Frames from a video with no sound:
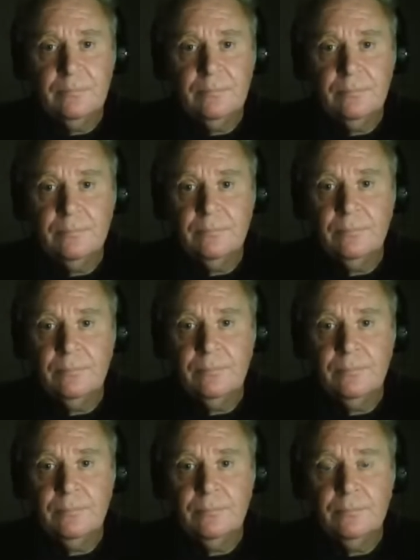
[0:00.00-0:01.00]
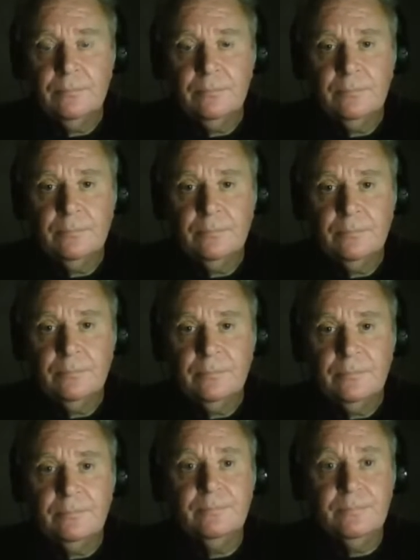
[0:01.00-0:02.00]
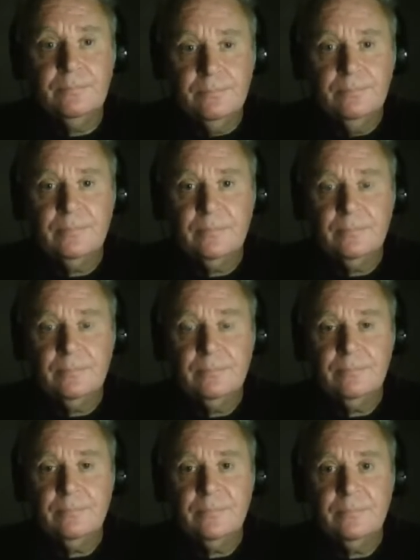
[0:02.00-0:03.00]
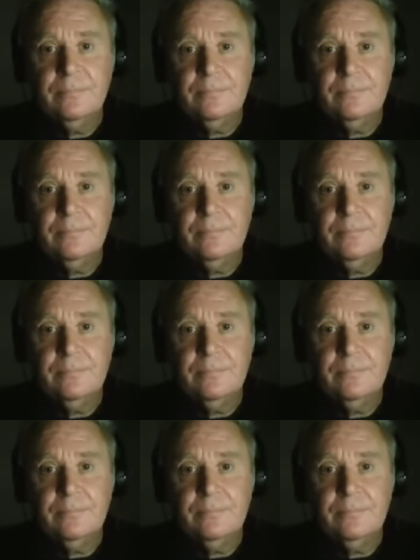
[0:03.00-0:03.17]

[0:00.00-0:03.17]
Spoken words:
This person isn't speaking.